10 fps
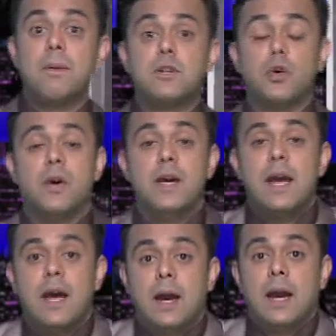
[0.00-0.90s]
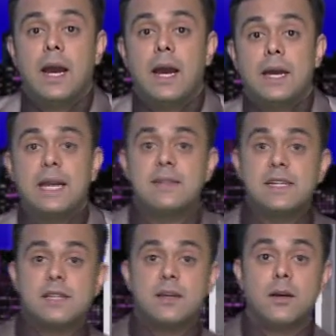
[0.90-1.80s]
Number 2, get
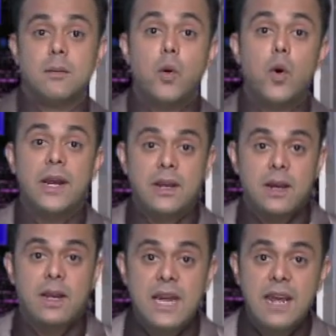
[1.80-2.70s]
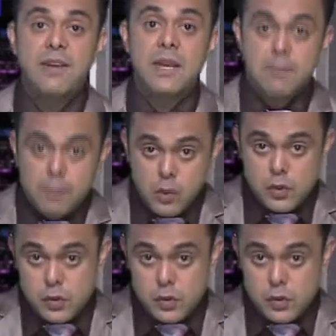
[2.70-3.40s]
this boring navy blue